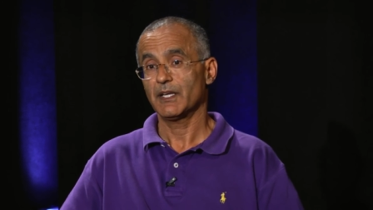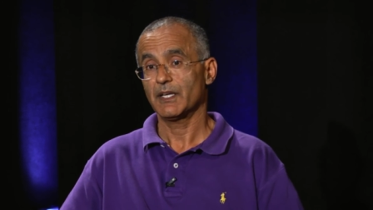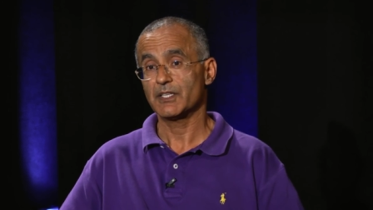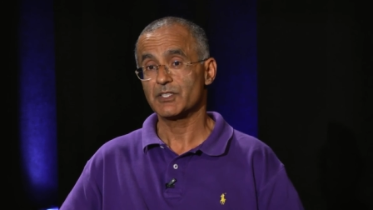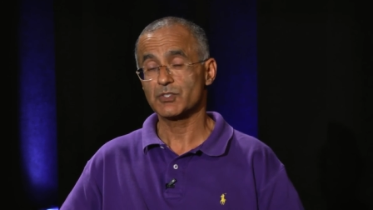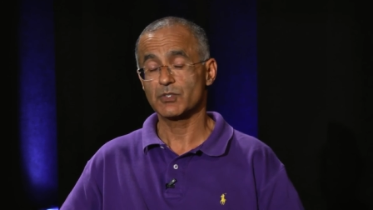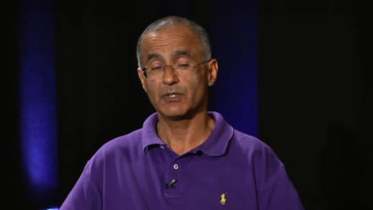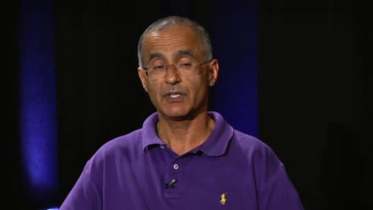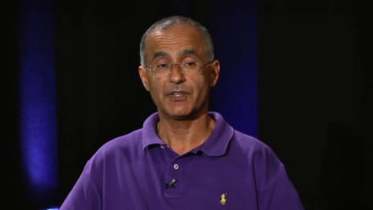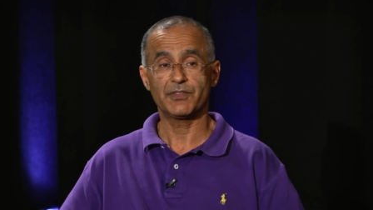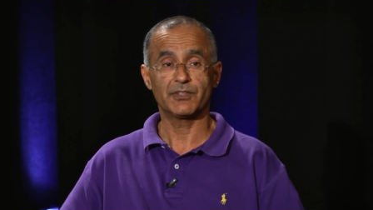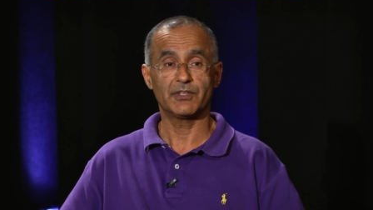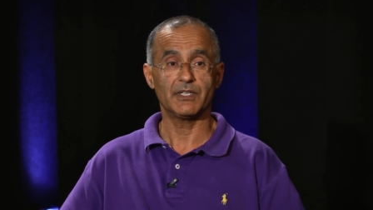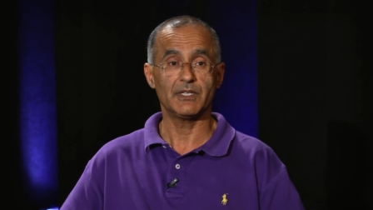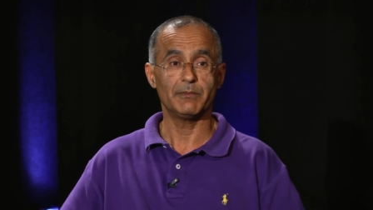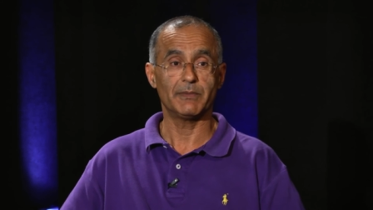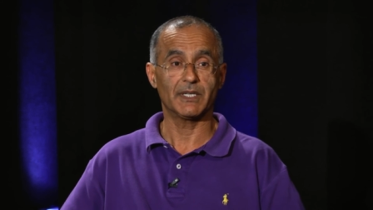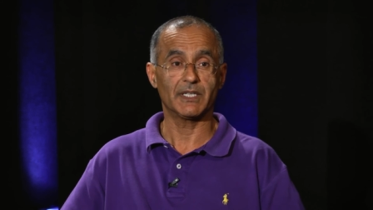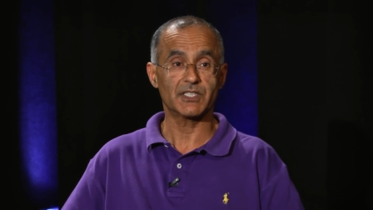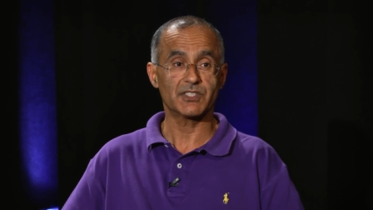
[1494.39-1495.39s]
It's only
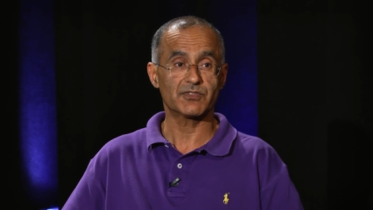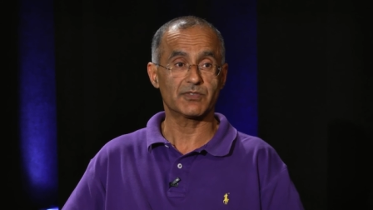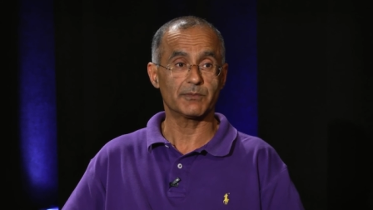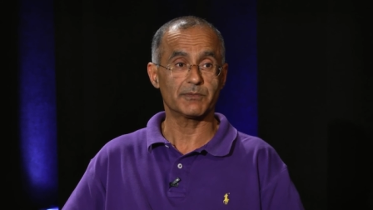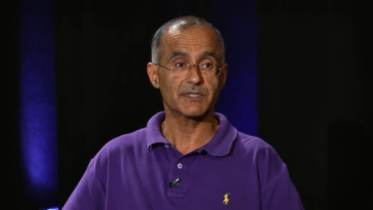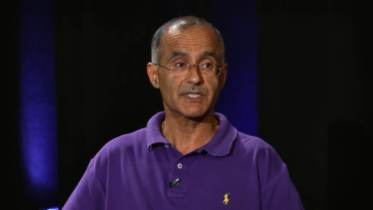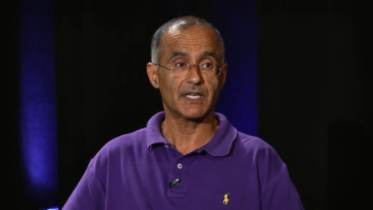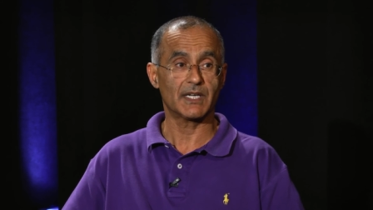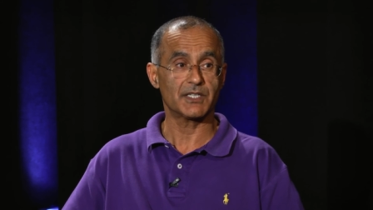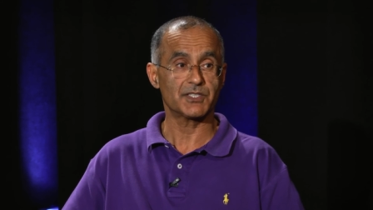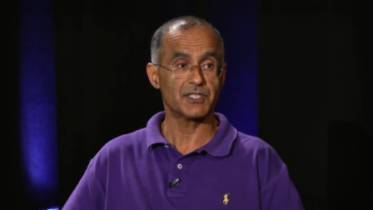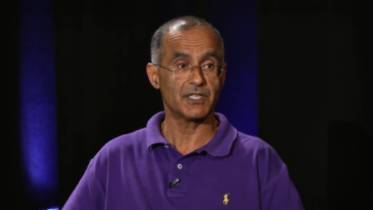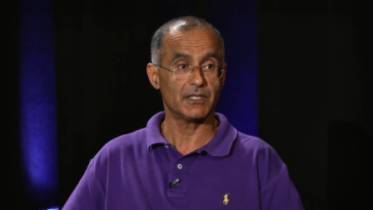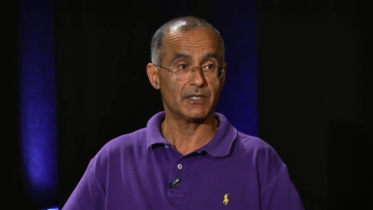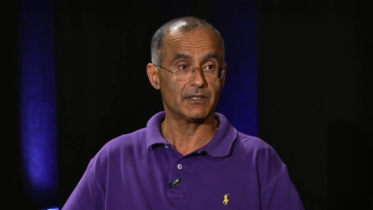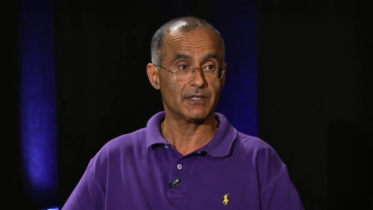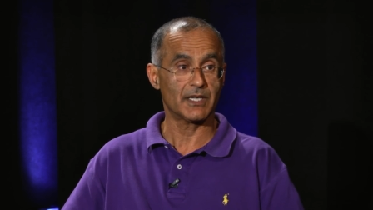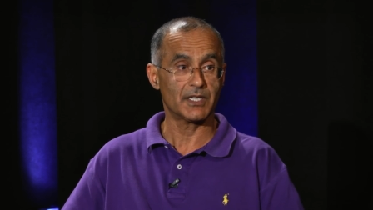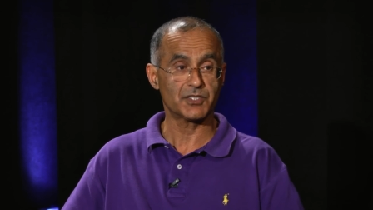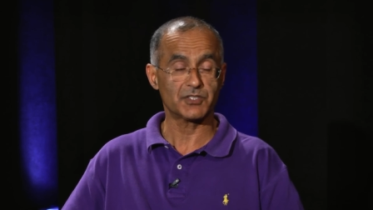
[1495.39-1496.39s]
30 minutes from San Jose
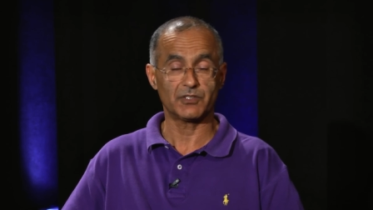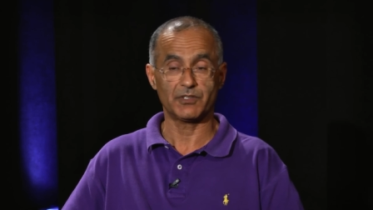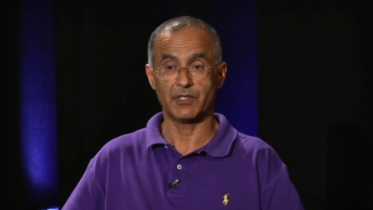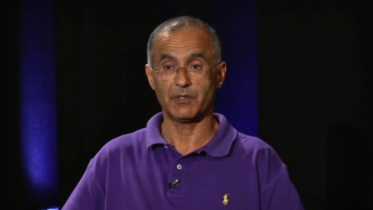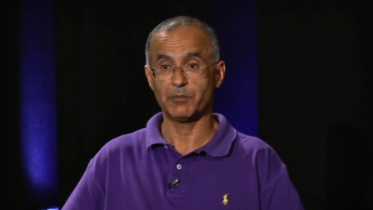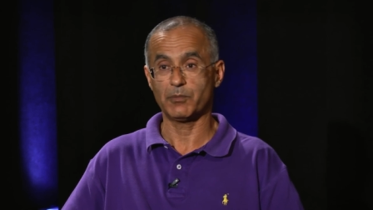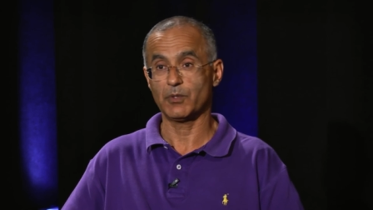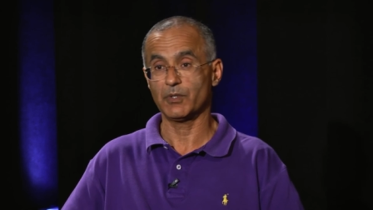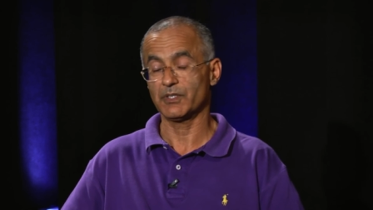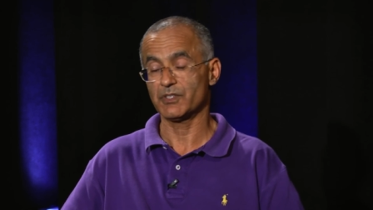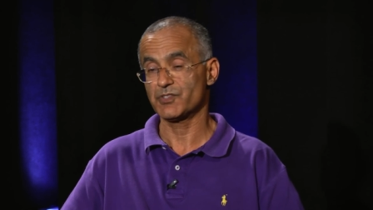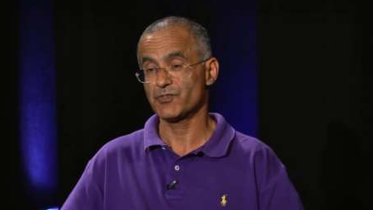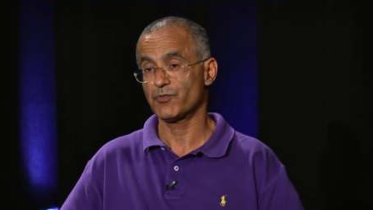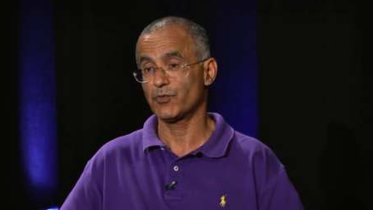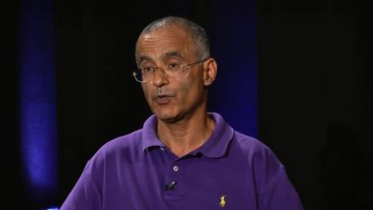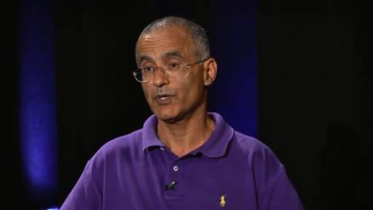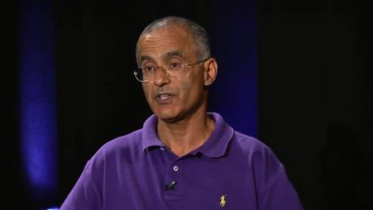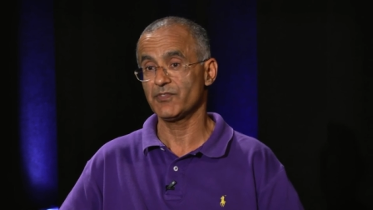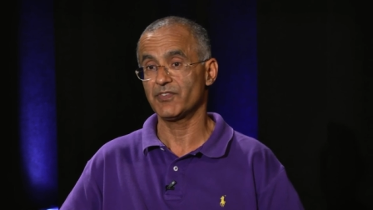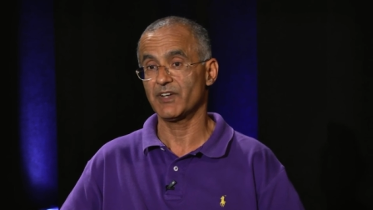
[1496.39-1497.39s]
International Airport. It's
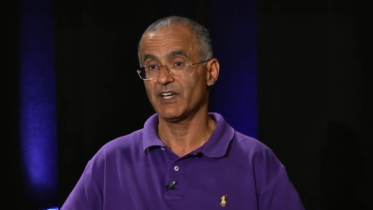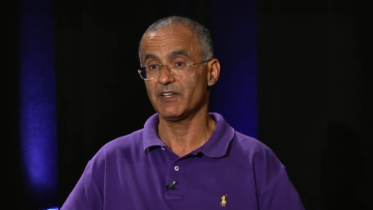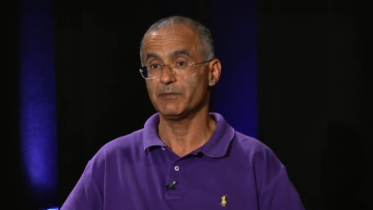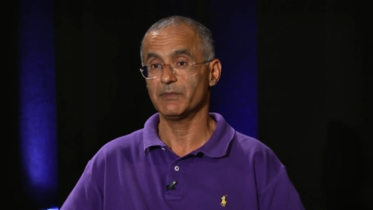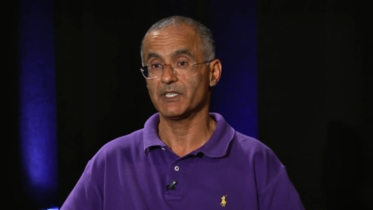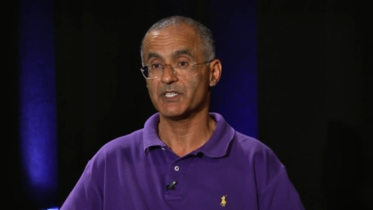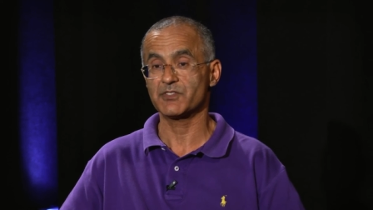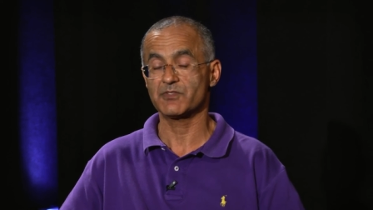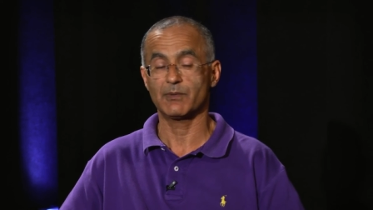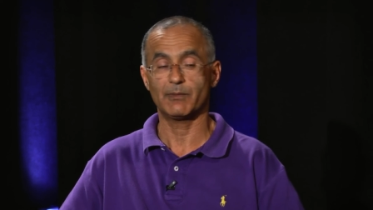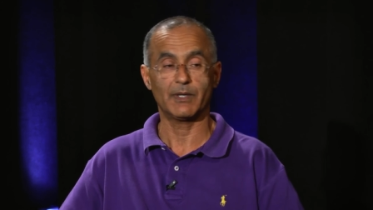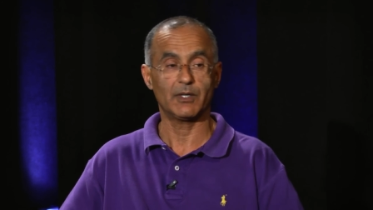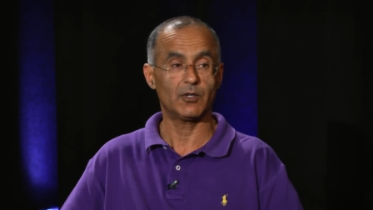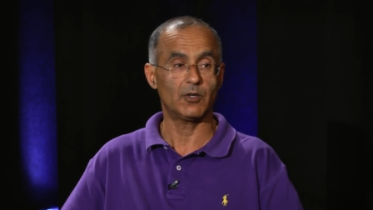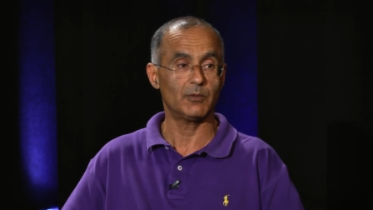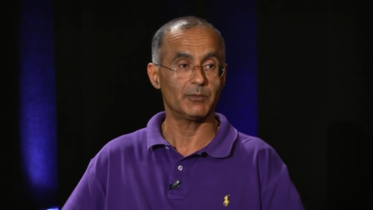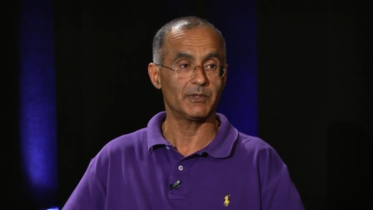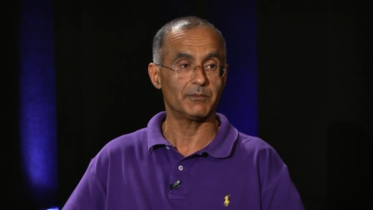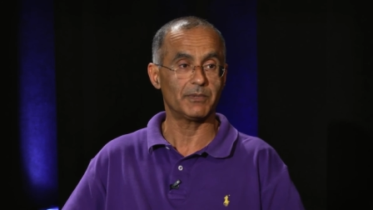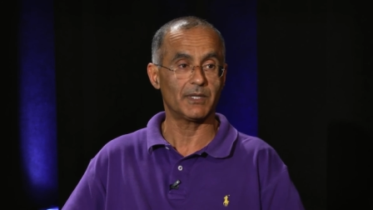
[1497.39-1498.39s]
45 minutes from my
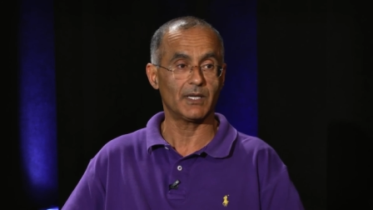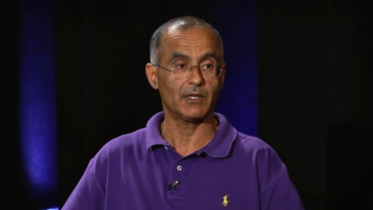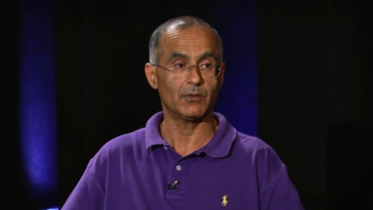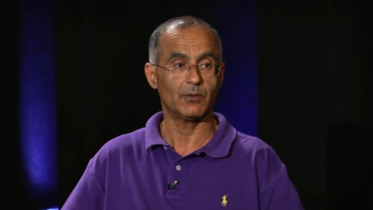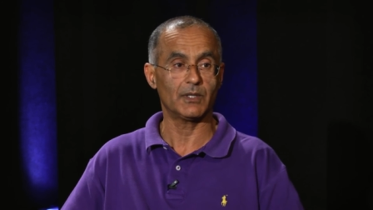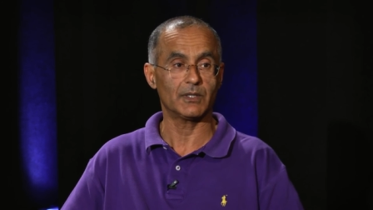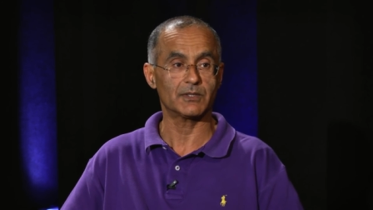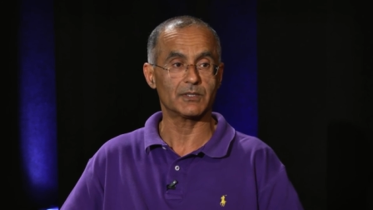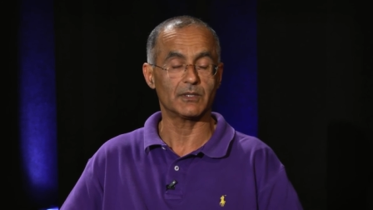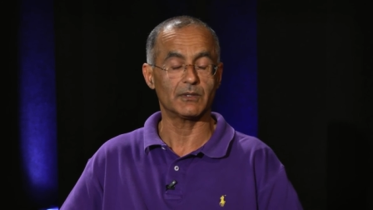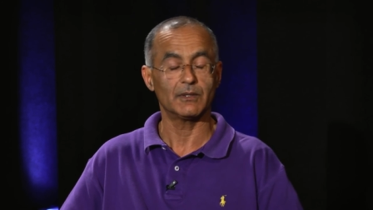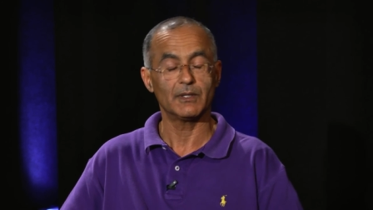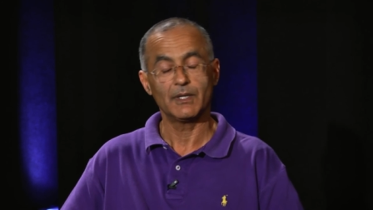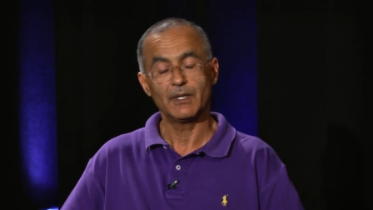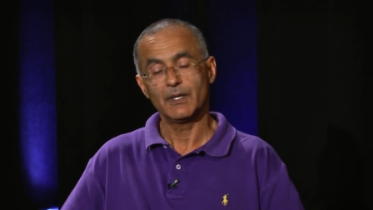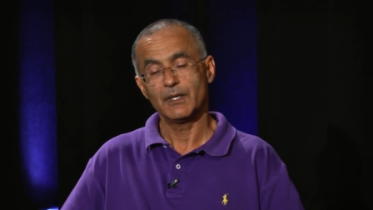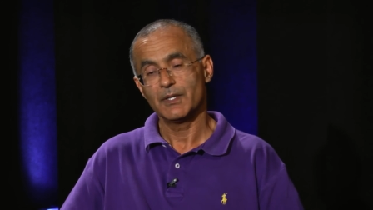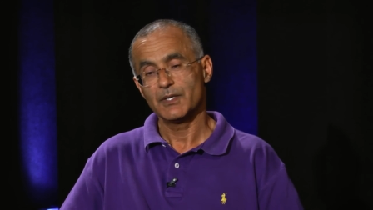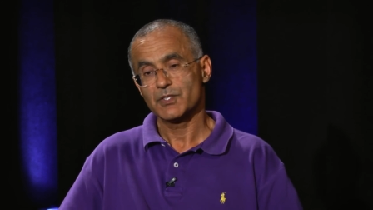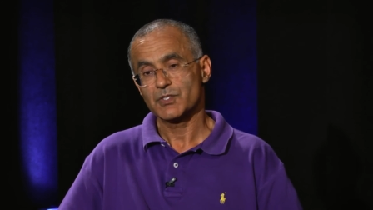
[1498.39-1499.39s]
home in Palo Alto.
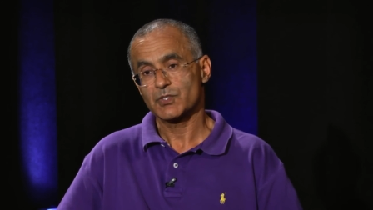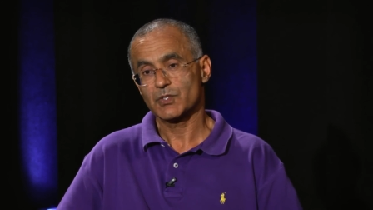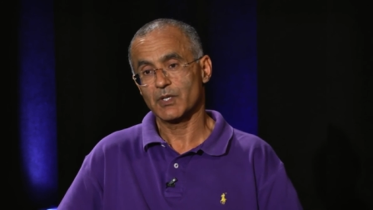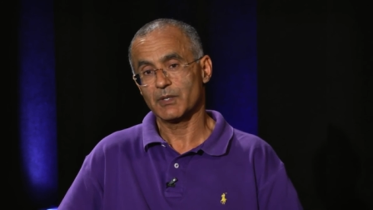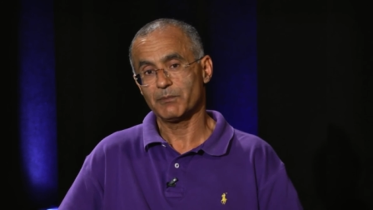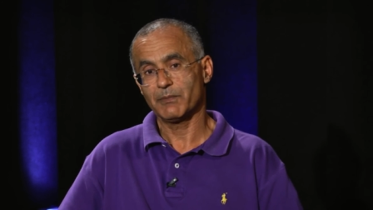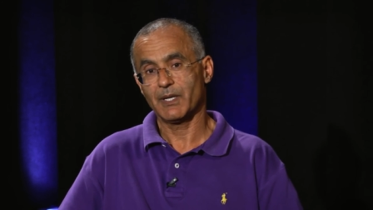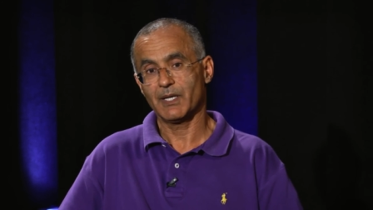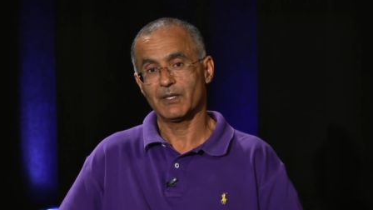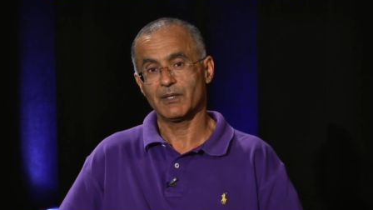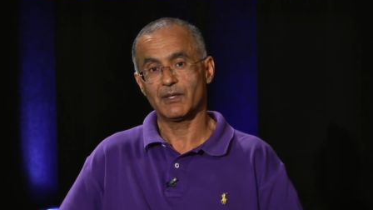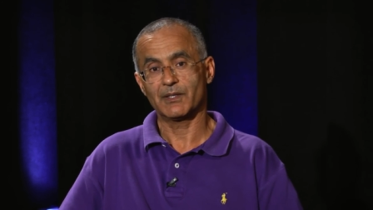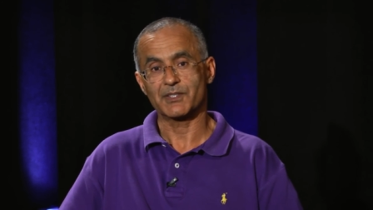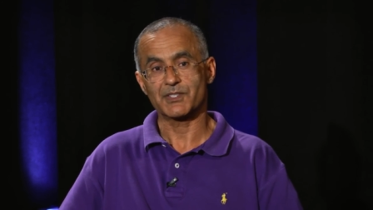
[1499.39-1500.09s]
So it made a